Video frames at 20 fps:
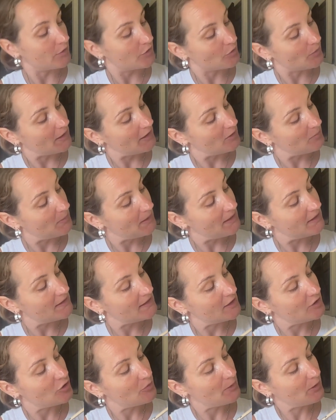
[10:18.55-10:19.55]
So it means
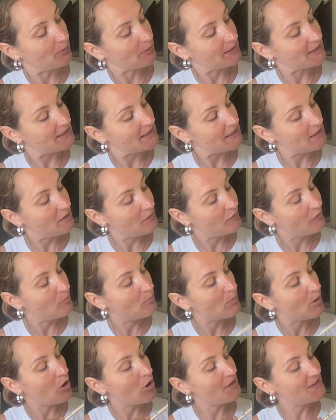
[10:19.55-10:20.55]
that you will receive
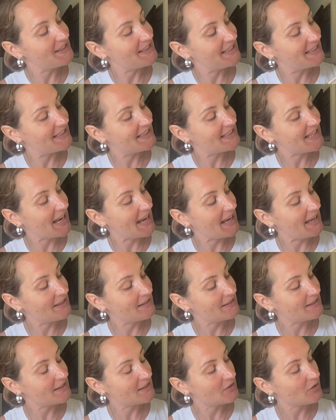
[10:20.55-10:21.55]
more
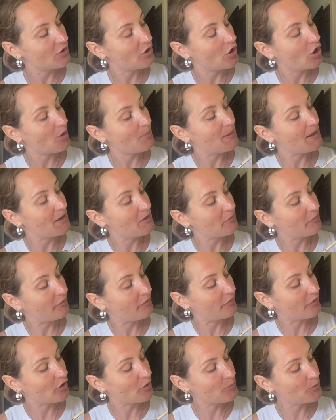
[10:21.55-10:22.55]
descent coming
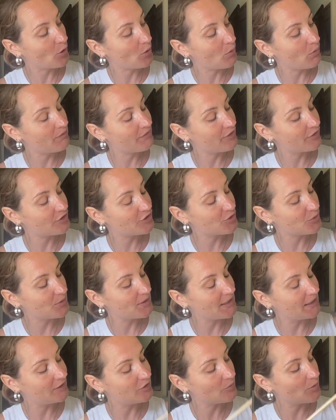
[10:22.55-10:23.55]
from your oversoul
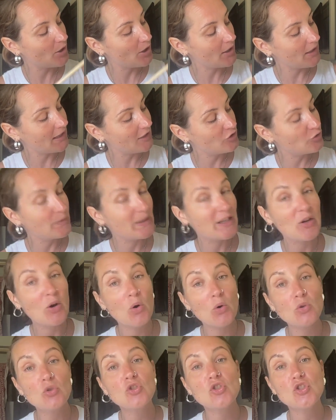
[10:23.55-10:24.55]
network, and you will
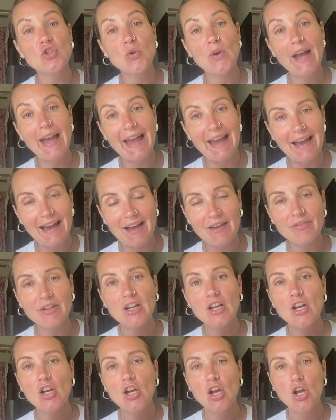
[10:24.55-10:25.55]
also have
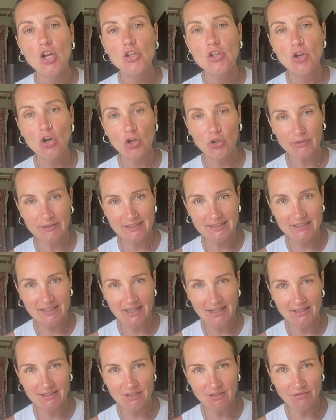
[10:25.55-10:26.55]
your
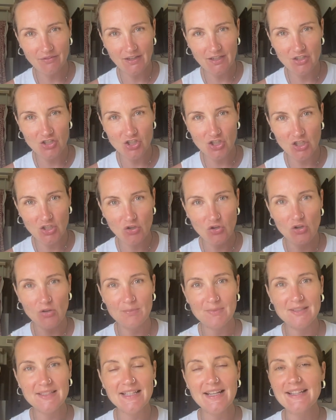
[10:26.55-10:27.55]
crystalline divine
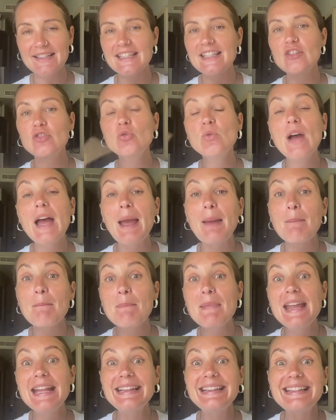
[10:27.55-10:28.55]
genome starting to
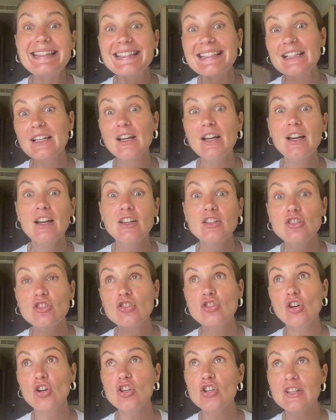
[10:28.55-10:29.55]
emit
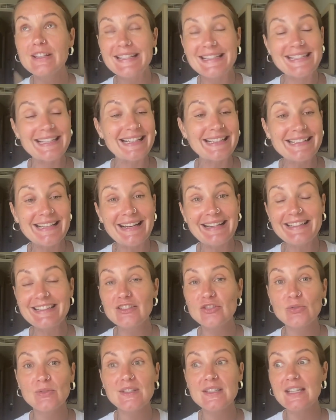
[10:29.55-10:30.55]
stronger signal
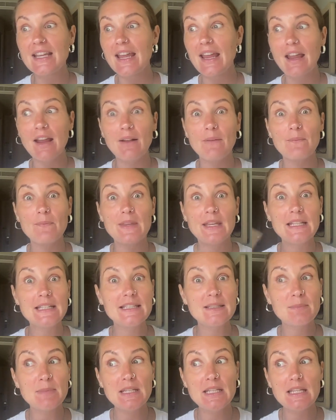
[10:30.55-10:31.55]
into saying,
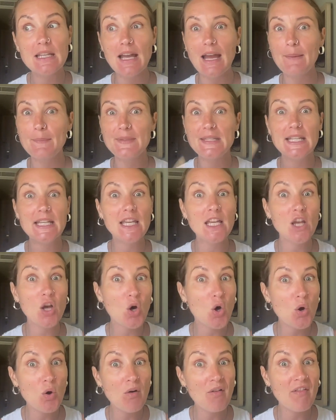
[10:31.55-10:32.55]
it's me, I'm taking
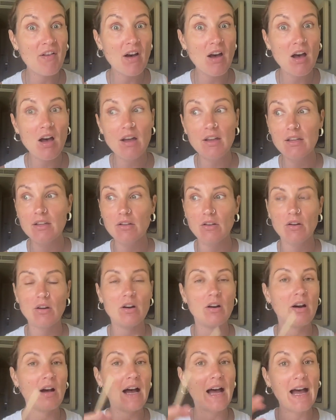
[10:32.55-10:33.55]
over,
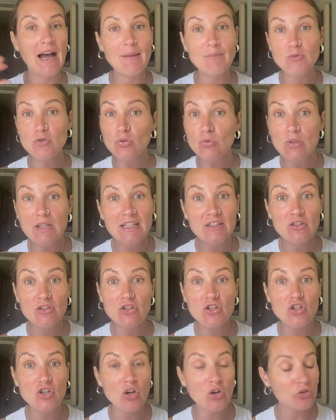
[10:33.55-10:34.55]
I'm ruling the
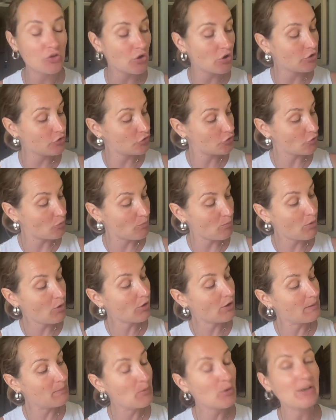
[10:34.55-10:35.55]
show now. So
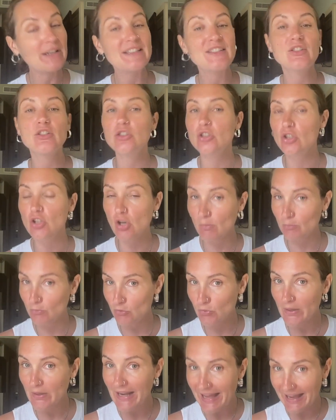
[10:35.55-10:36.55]
more and more is going to come
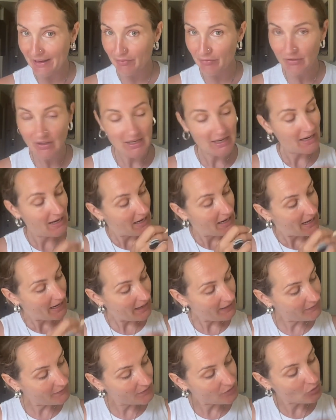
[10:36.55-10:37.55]
to life.
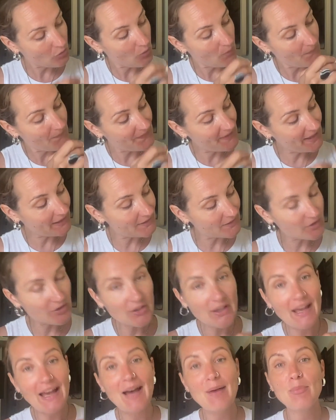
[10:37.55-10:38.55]
And so that's
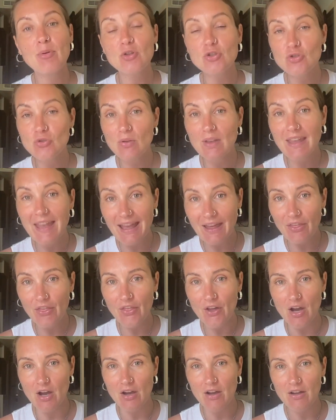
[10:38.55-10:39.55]
going to happen
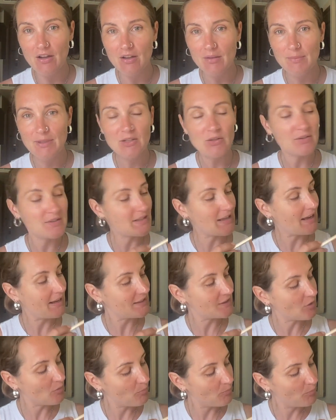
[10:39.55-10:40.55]
together, because
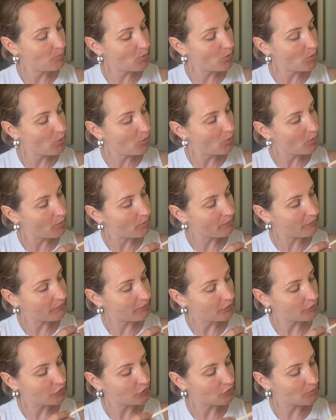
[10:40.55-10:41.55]
as
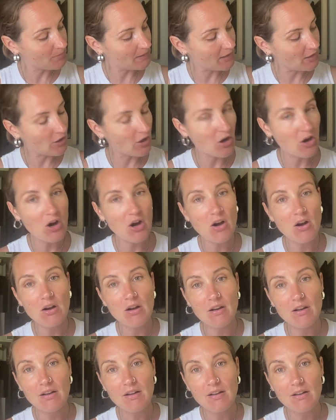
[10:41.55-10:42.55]
above, so below,
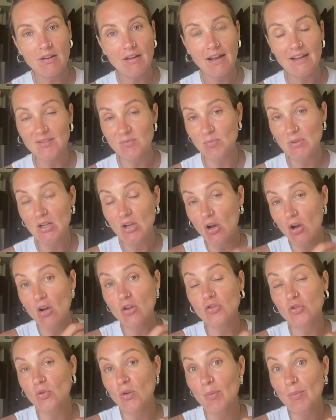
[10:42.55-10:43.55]
as below,
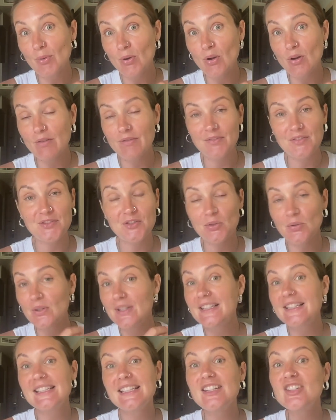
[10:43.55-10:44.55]
so above. So
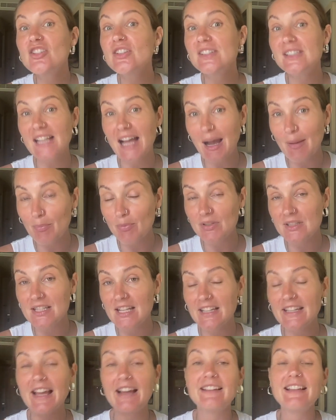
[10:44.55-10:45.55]
it just happens
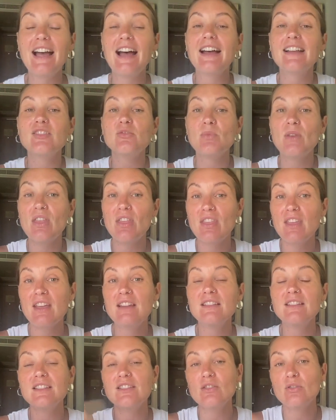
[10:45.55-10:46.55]
like that. As
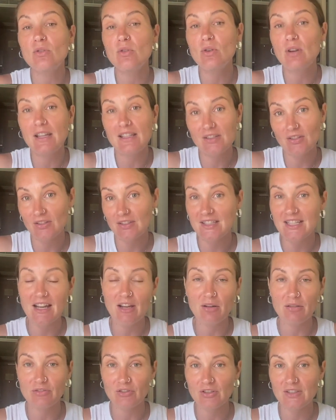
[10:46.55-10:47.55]
within, so is
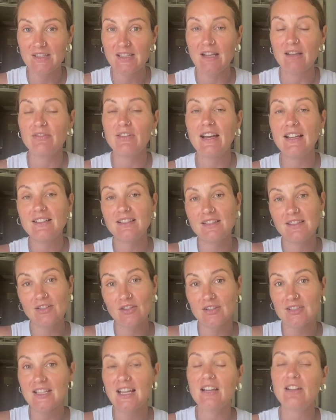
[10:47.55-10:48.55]
outside of ourselves. As it's
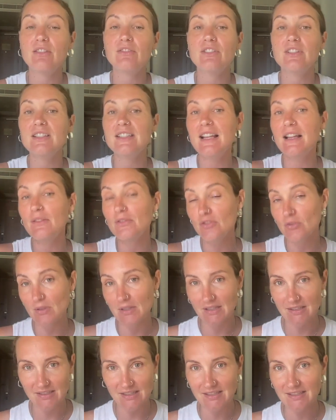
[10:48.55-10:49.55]
outside of ourselves, so
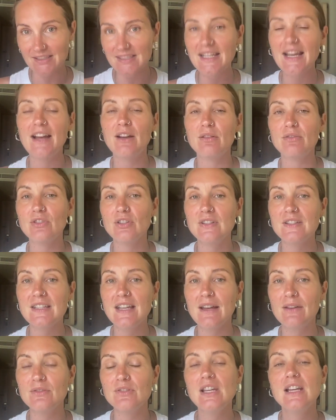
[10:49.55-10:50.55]
it is inside of
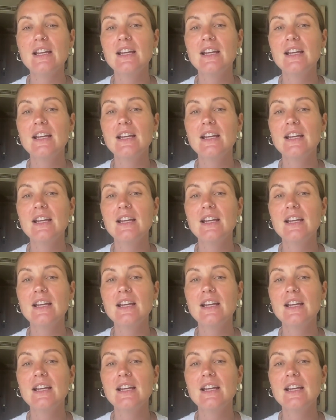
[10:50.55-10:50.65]
ourselves.